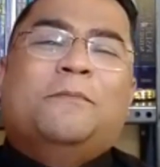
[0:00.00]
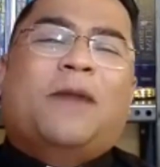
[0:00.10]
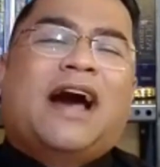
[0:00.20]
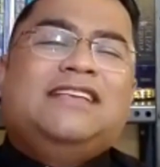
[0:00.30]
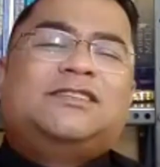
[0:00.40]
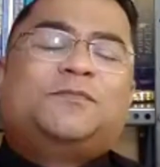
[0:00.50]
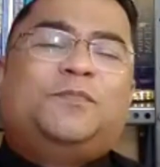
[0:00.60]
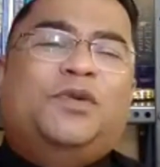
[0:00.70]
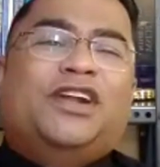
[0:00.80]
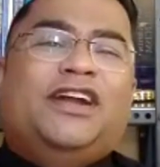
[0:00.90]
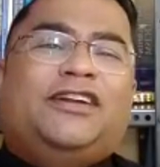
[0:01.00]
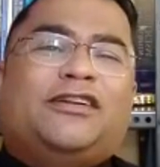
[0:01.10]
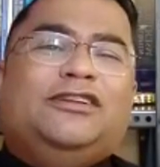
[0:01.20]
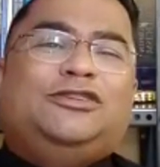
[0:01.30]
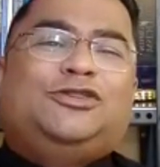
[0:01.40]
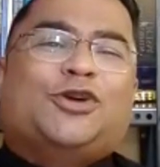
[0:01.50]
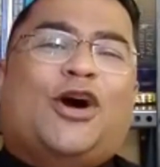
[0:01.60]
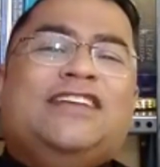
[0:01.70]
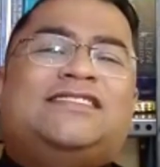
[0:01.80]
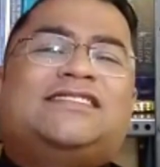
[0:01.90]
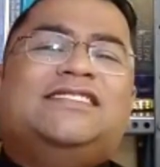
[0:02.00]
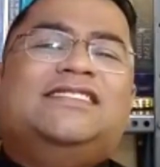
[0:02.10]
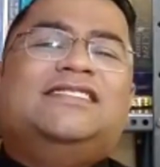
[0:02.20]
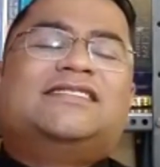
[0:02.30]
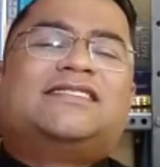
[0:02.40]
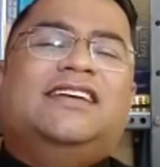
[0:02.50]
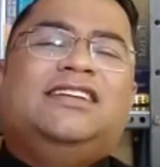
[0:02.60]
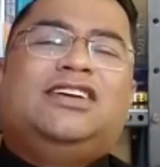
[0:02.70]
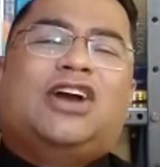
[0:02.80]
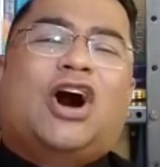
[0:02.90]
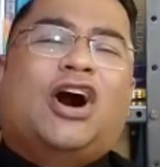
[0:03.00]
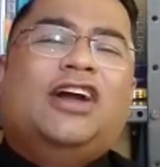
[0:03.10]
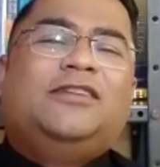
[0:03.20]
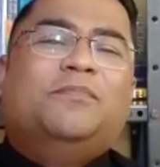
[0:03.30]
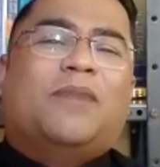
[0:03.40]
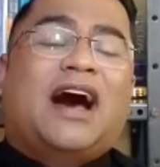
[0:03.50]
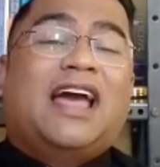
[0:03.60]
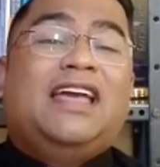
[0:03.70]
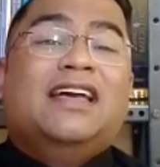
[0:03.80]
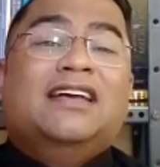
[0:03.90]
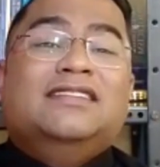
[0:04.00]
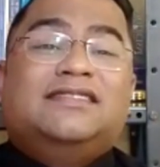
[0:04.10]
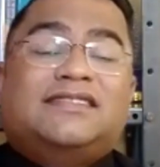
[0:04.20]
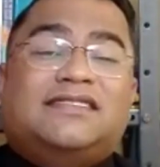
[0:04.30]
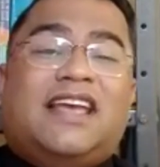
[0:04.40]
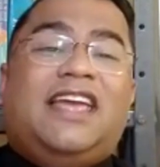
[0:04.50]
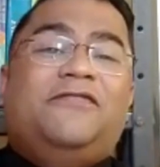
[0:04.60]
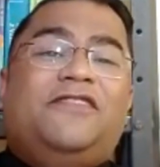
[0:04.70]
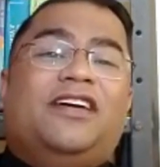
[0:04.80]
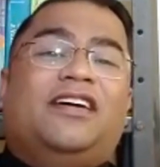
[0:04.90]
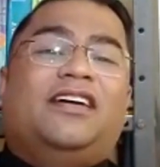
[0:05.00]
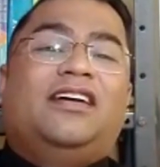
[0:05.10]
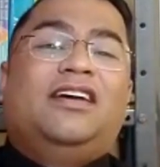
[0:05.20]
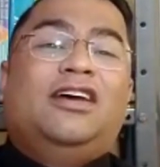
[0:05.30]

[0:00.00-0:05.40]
My spirit rejoices in God, my Savior.